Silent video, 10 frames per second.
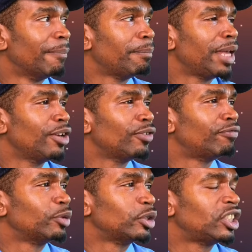Mayo
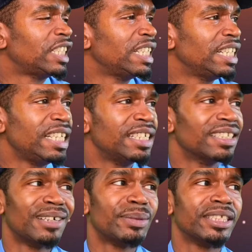Fushini,
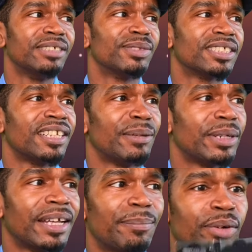I believe is the name
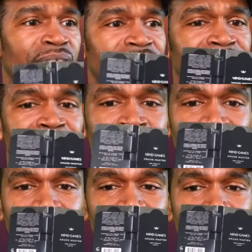of that brand.
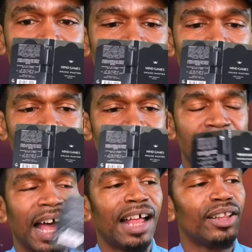
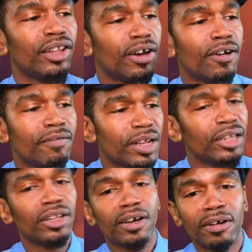I love,
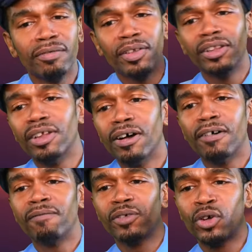love,
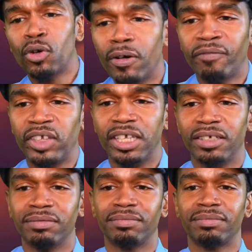love coffee.